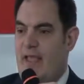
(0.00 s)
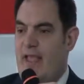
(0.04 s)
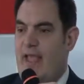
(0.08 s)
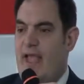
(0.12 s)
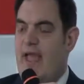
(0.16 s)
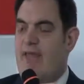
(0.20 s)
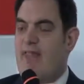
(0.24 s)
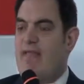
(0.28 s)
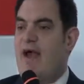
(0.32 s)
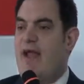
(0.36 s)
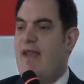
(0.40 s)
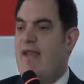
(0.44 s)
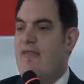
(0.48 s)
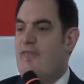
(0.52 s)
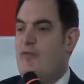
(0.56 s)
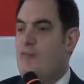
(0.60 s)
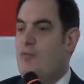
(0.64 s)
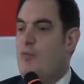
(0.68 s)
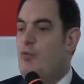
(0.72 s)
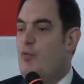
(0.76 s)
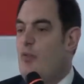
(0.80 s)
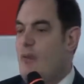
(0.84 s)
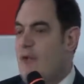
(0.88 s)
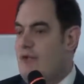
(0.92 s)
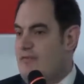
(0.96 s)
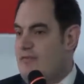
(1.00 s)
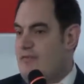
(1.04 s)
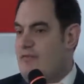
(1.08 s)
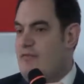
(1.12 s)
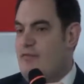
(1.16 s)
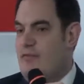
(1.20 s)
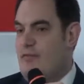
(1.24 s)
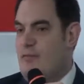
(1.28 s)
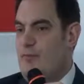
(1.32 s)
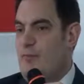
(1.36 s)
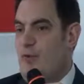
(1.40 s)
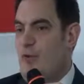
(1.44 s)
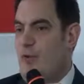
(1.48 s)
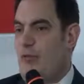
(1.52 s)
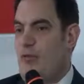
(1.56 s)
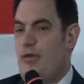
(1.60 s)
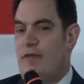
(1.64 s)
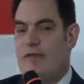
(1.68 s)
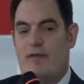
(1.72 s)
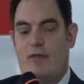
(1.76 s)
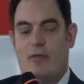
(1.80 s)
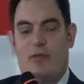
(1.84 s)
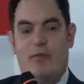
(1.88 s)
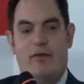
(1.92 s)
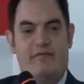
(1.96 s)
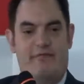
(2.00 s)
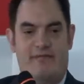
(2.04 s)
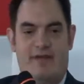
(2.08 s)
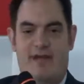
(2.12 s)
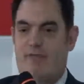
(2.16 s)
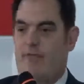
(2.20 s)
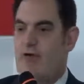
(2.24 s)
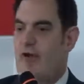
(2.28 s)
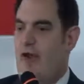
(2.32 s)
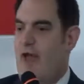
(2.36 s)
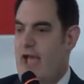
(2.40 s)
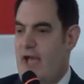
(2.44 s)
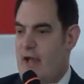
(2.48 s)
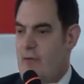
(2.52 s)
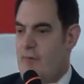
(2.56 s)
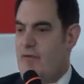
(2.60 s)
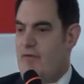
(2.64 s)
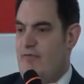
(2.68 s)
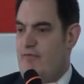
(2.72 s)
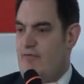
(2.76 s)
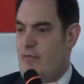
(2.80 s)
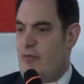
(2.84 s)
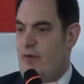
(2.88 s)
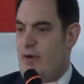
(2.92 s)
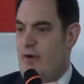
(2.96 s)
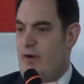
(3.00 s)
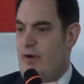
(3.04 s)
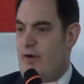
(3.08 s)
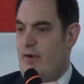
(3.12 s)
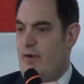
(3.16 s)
And that is a presence in Poland that we've never had before.